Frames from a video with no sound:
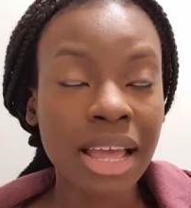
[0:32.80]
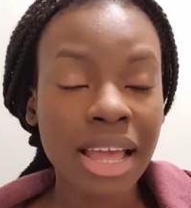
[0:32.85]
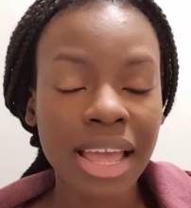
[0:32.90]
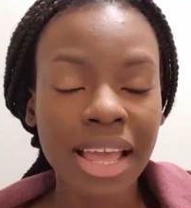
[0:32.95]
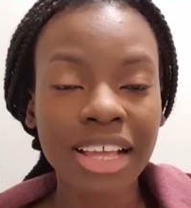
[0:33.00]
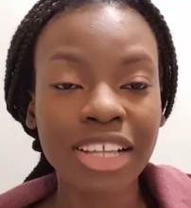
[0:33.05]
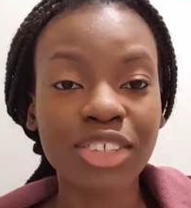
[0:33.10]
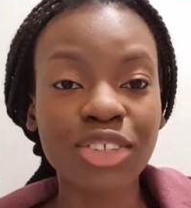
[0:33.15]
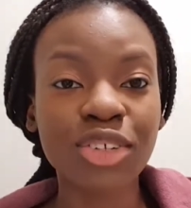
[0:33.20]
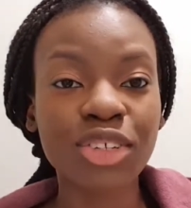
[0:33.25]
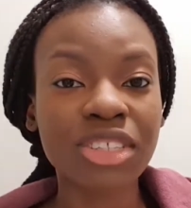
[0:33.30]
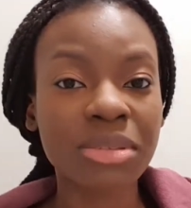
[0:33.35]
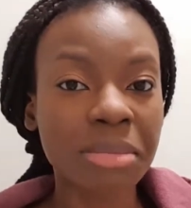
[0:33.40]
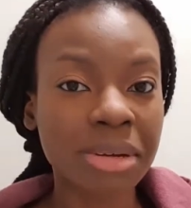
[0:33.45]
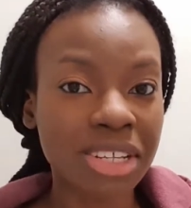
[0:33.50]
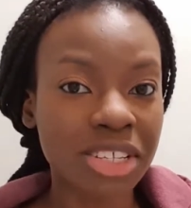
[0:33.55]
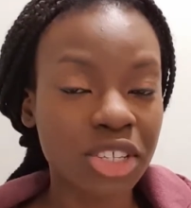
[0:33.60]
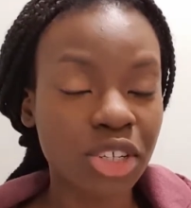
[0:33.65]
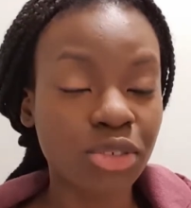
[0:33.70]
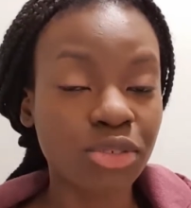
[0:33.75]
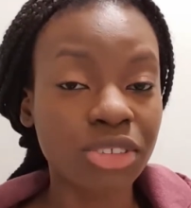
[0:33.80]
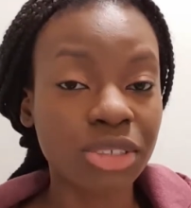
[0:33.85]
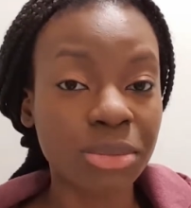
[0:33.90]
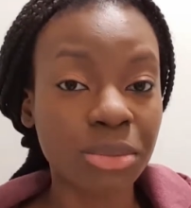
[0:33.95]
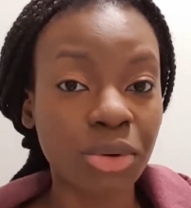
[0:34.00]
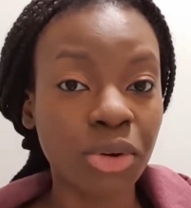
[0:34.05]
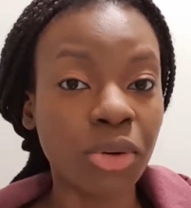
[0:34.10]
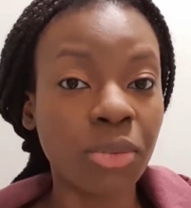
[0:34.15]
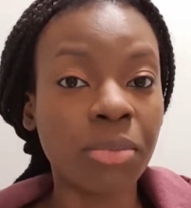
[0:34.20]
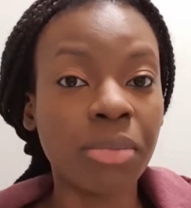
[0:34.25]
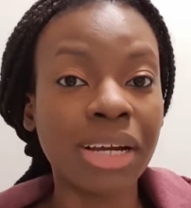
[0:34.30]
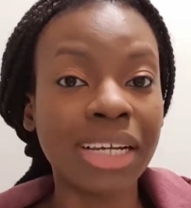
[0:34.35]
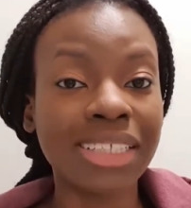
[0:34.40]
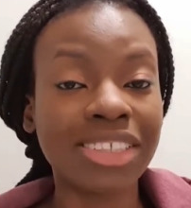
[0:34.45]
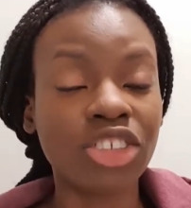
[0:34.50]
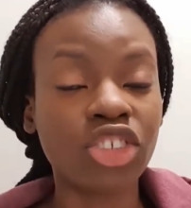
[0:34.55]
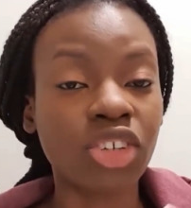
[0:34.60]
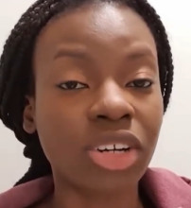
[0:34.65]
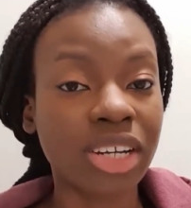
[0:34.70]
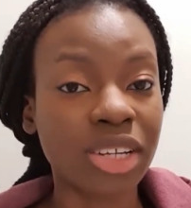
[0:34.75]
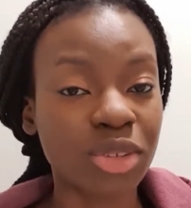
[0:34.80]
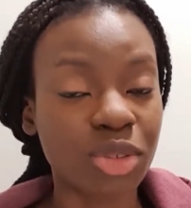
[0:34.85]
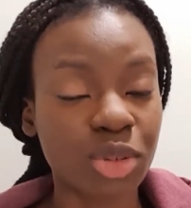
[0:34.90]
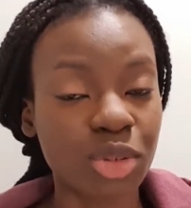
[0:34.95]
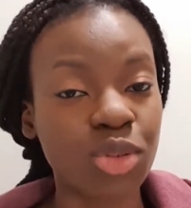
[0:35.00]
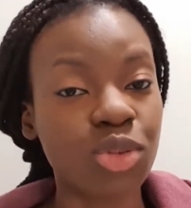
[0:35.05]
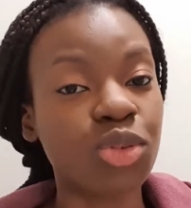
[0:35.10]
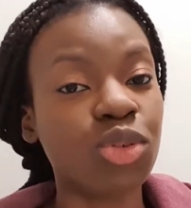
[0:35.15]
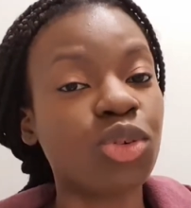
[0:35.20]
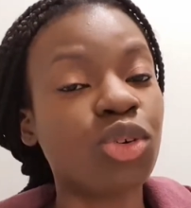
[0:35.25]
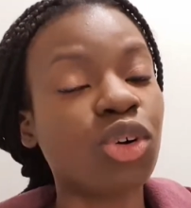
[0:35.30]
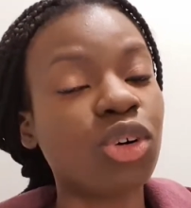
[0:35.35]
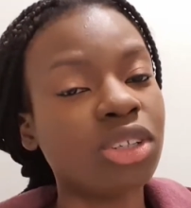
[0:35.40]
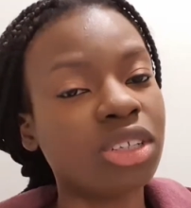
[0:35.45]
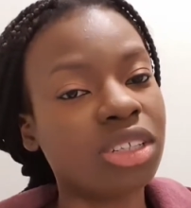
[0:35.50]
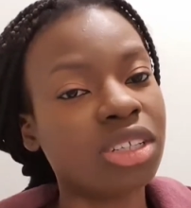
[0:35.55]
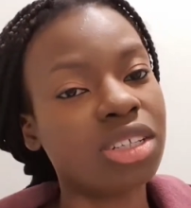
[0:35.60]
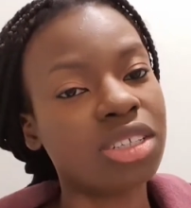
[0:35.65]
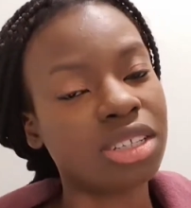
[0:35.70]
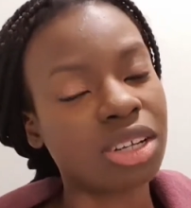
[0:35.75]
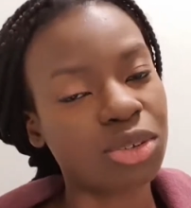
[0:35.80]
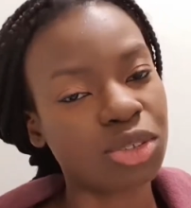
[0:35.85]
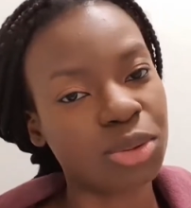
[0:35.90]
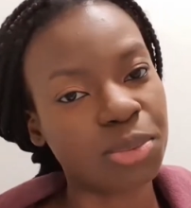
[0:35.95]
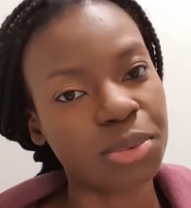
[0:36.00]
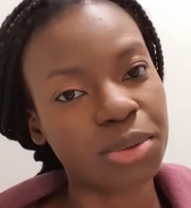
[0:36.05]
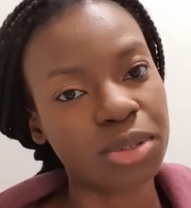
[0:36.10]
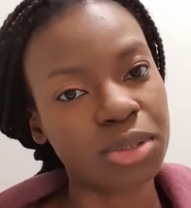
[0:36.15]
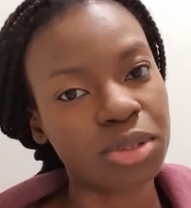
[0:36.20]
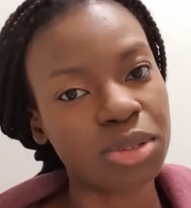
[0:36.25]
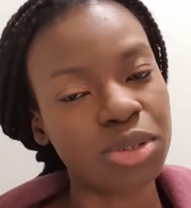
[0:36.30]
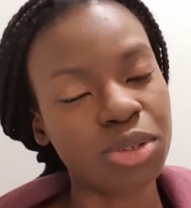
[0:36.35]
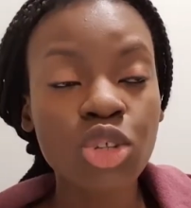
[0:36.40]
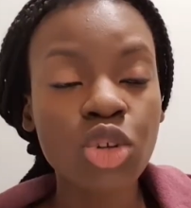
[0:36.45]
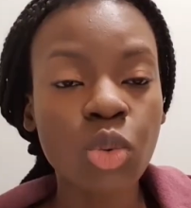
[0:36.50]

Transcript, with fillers: exhaust myself the more by trying to do all the things I was supposed to do.